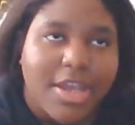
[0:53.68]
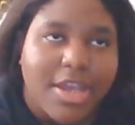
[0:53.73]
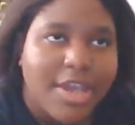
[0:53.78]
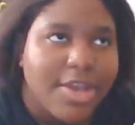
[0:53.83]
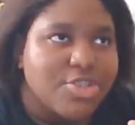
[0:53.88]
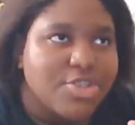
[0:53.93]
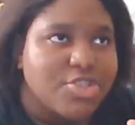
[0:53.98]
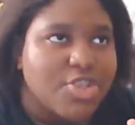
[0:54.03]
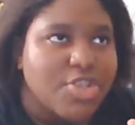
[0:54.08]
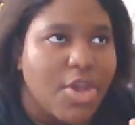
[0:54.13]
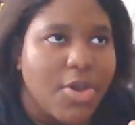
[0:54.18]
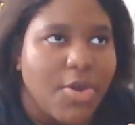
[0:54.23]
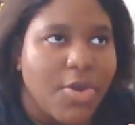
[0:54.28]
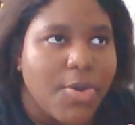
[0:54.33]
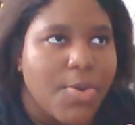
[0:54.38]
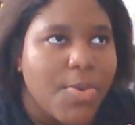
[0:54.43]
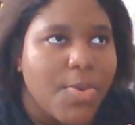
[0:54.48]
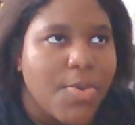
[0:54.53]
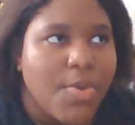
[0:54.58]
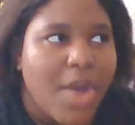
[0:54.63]

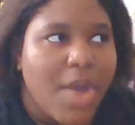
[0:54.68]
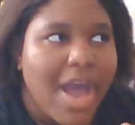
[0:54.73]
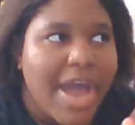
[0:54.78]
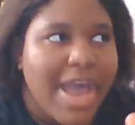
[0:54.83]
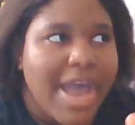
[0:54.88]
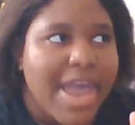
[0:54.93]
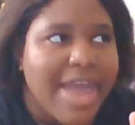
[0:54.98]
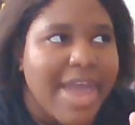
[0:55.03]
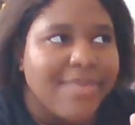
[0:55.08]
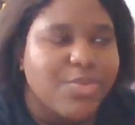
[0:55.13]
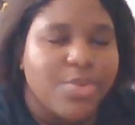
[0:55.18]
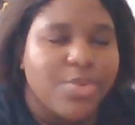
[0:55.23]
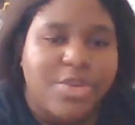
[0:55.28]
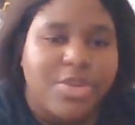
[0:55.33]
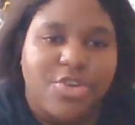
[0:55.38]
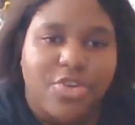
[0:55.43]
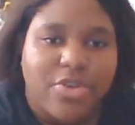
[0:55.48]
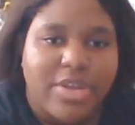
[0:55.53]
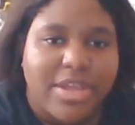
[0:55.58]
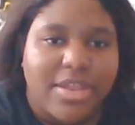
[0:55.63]
So I have to
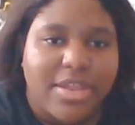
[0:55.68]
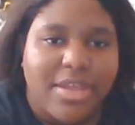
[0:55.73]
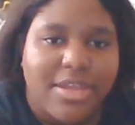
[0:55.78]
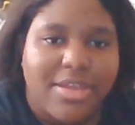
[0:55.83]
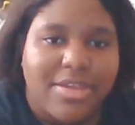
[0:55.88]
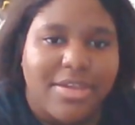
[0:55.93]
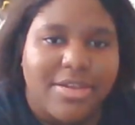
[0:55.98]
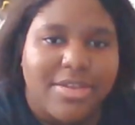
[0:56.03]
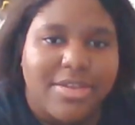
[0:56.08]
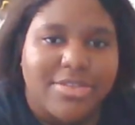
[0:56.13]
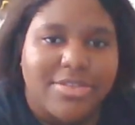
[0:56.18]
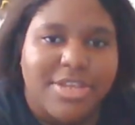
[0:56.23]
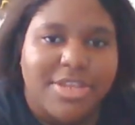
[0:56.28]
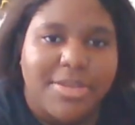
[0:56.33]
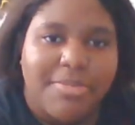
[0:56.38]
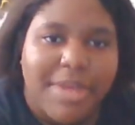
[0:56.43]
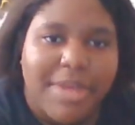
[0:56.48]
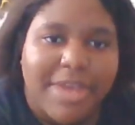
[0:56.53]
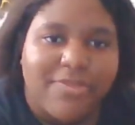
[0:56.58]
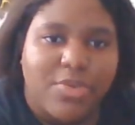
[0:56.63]
return it and send it
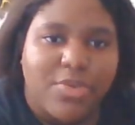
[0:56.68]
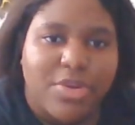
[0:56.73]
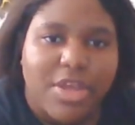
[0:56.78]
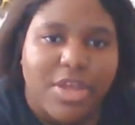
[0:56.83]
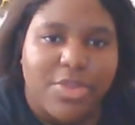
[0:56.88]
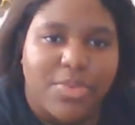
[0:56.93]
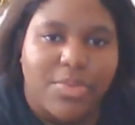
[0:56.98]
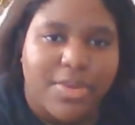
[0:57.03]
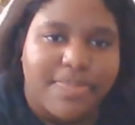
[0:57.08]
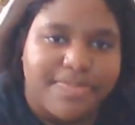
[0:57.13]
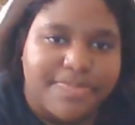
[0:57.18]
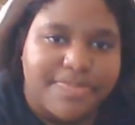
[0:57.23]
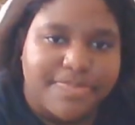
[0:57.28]
back for another one.